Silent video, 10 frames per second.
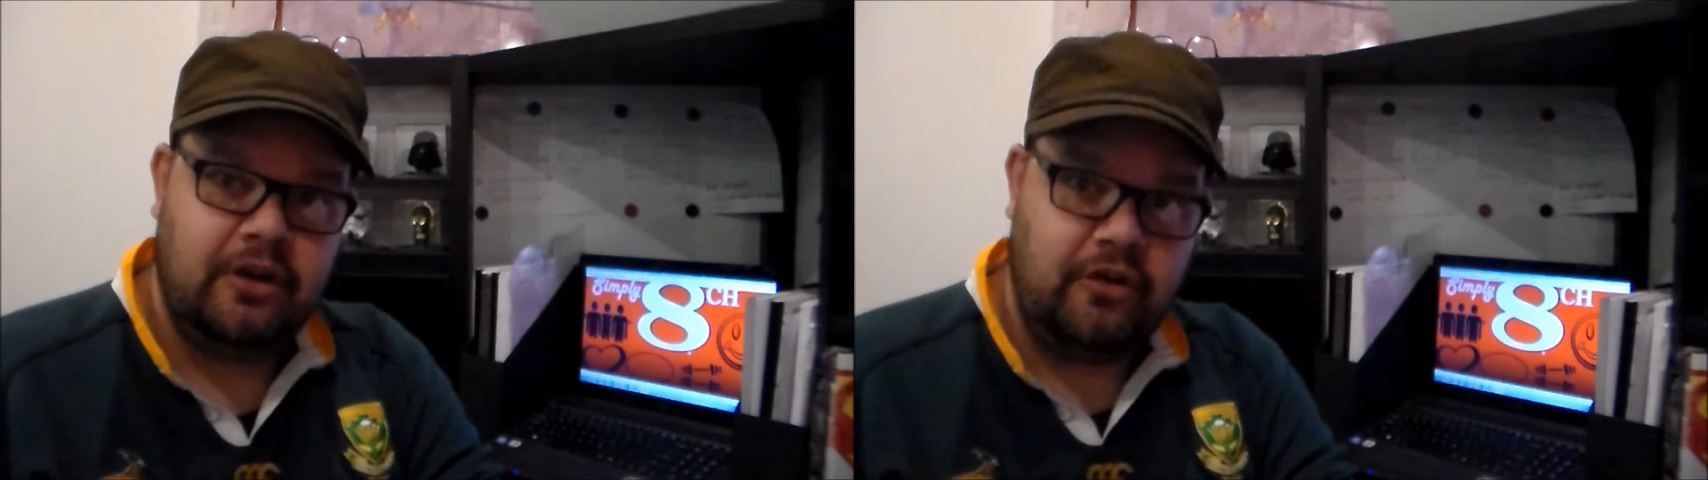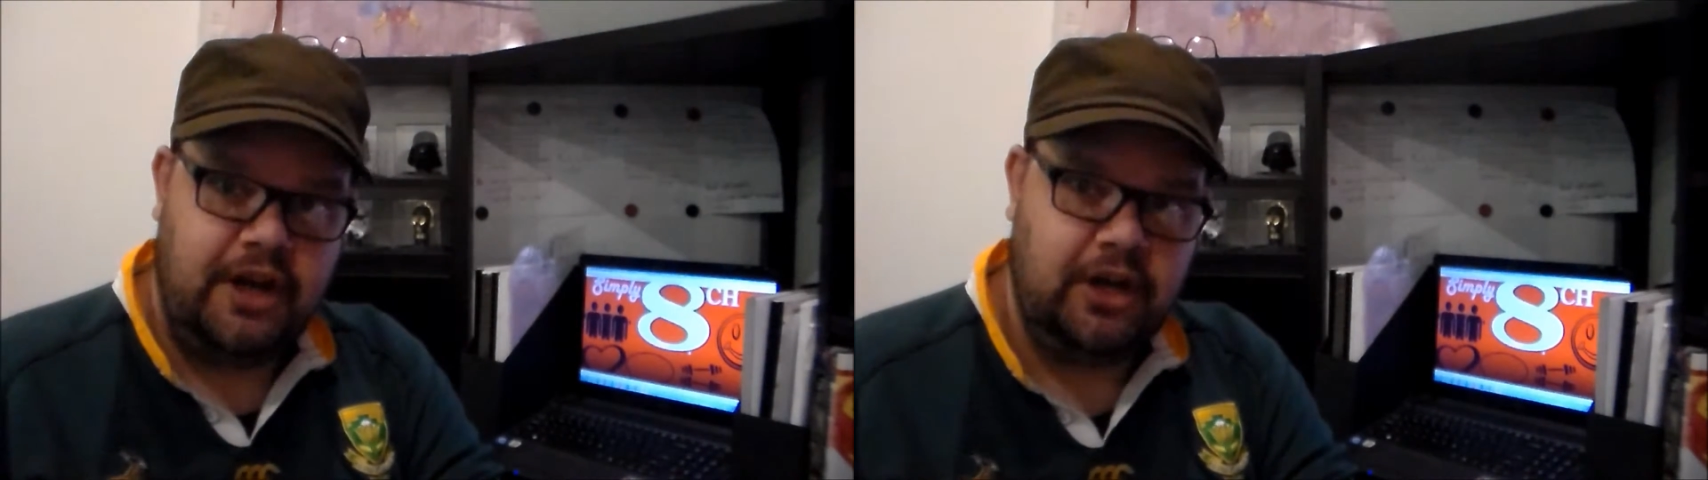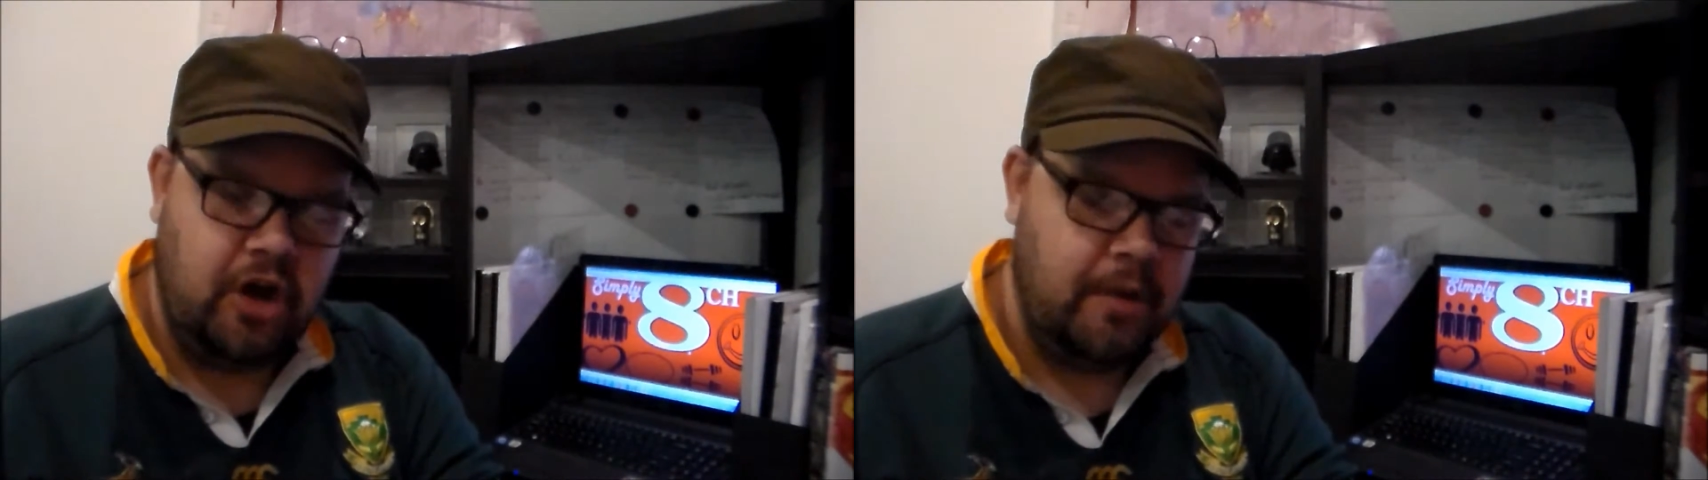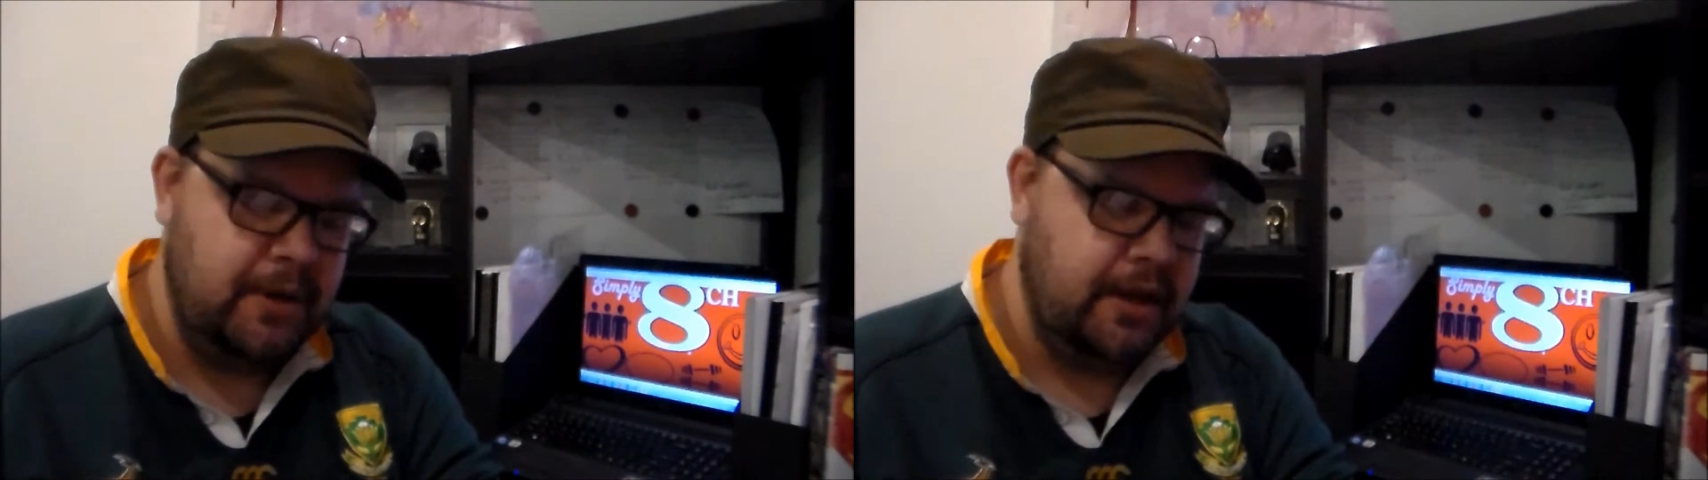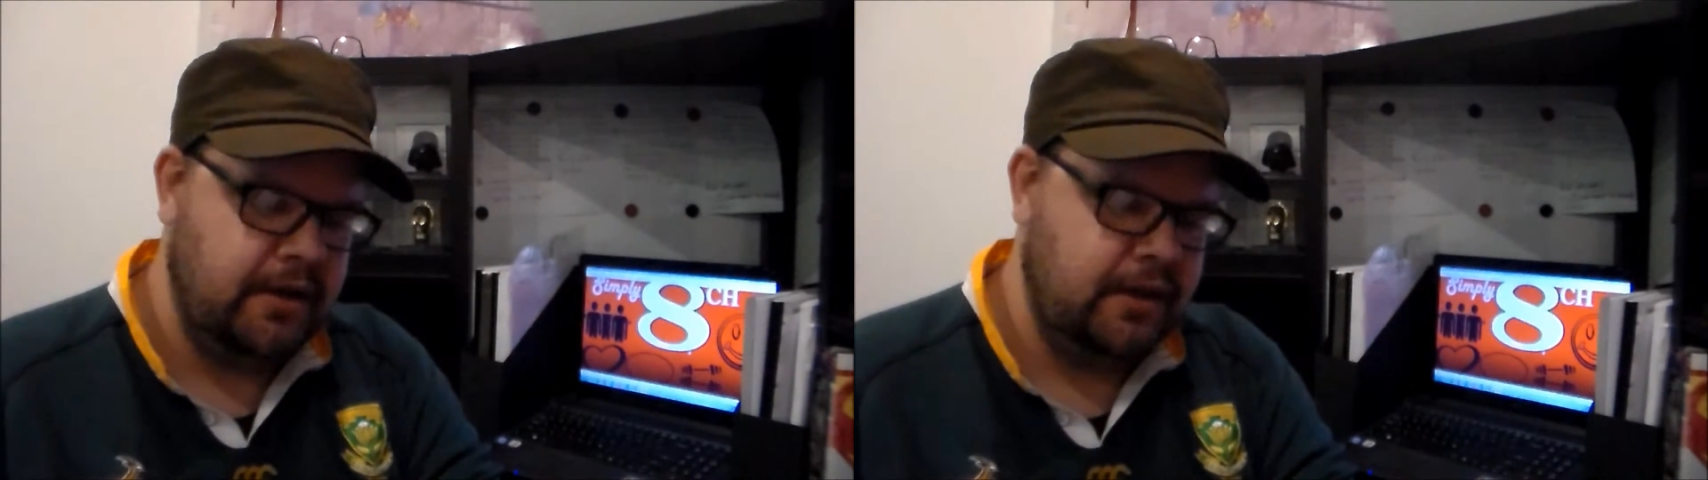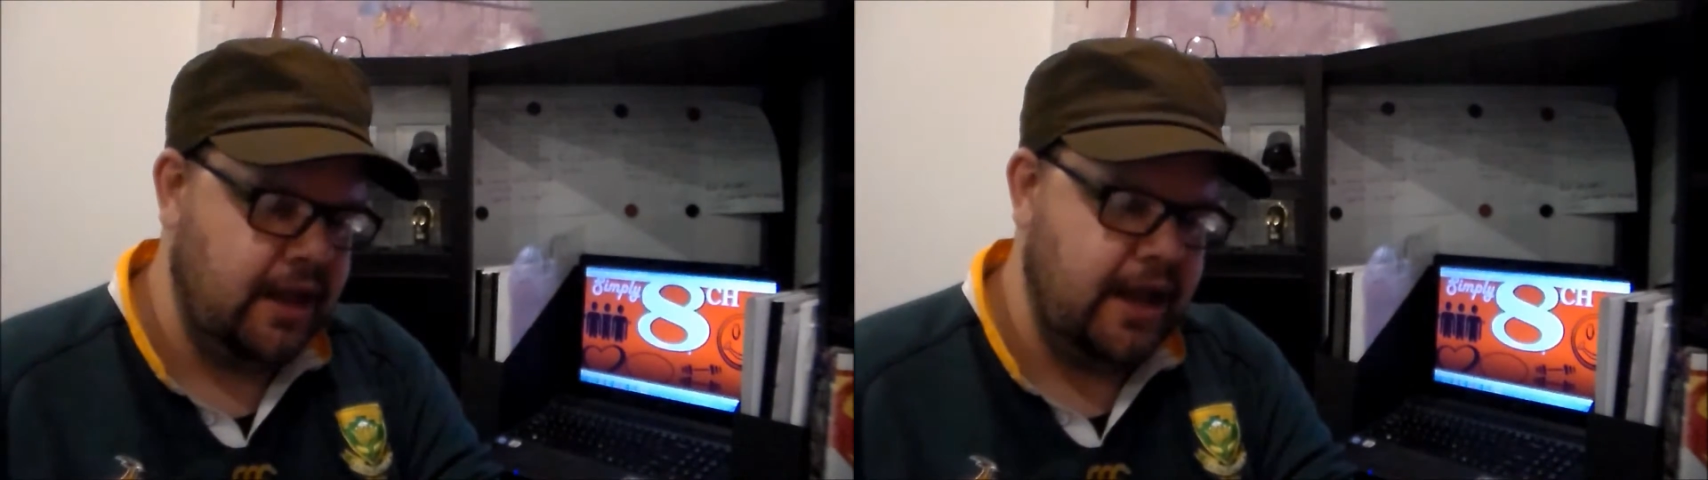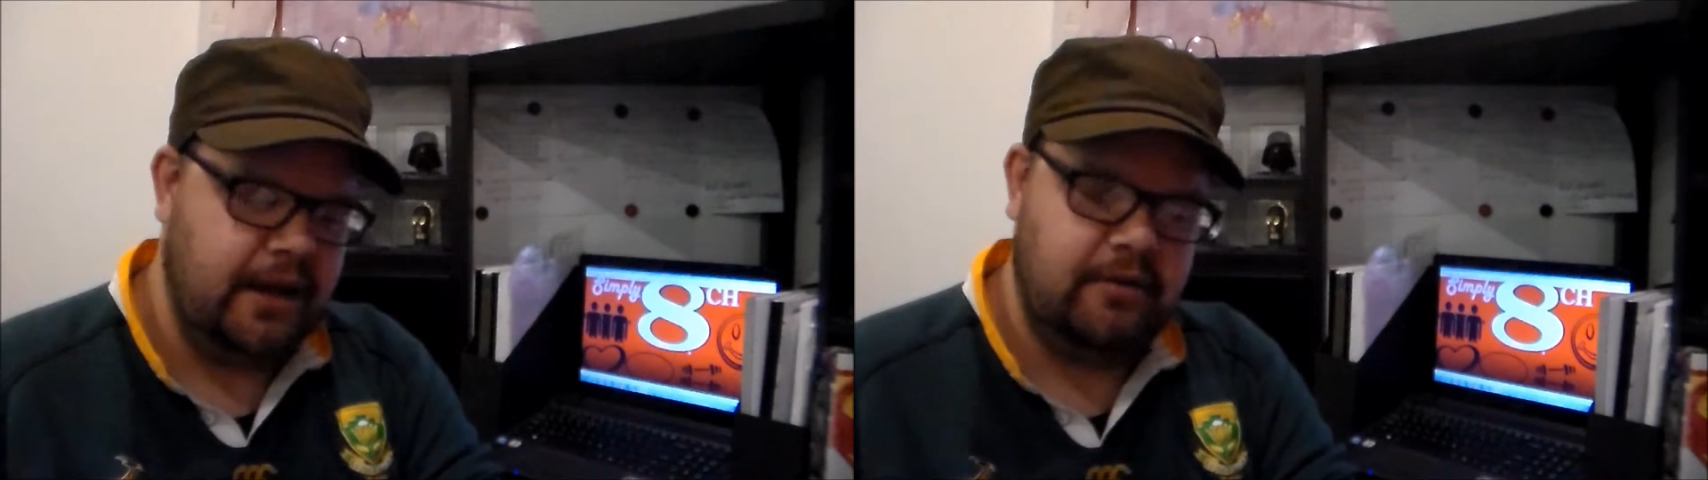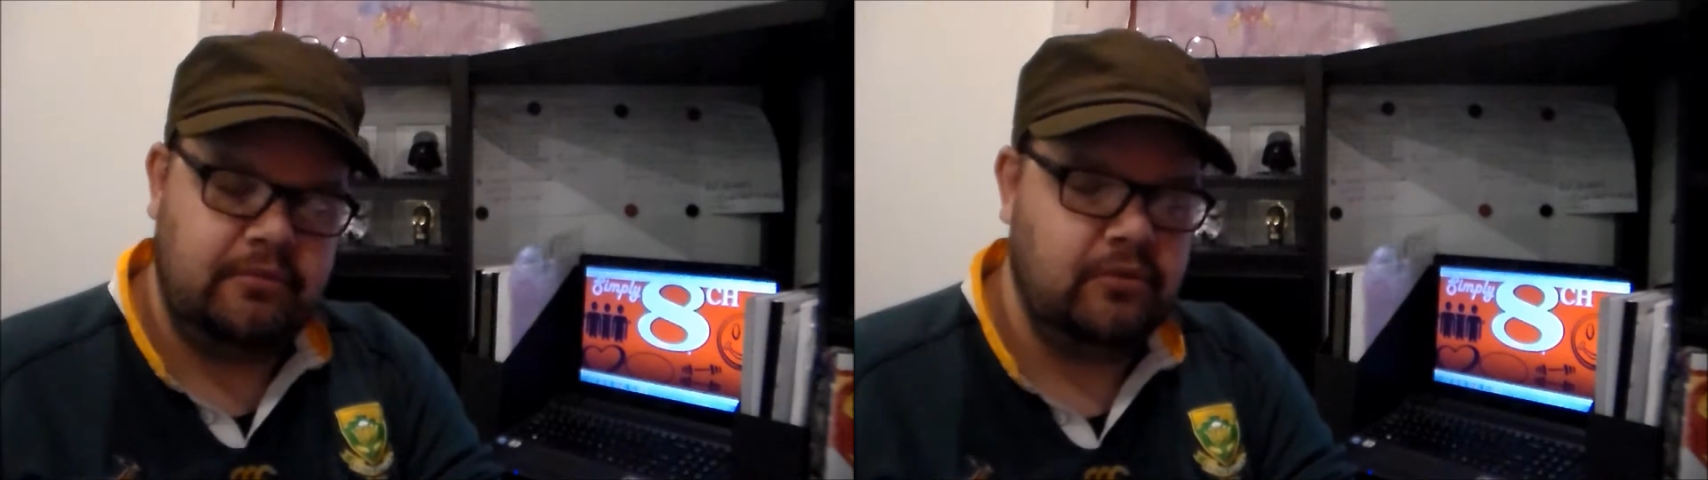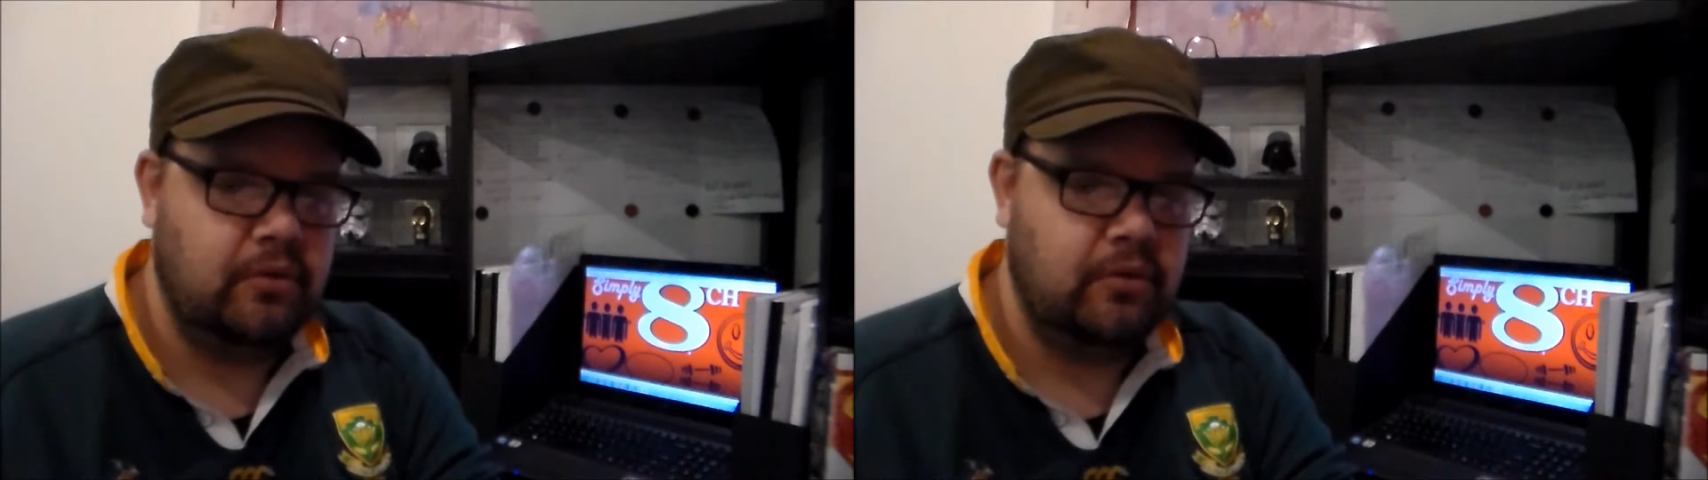Green Goblin, and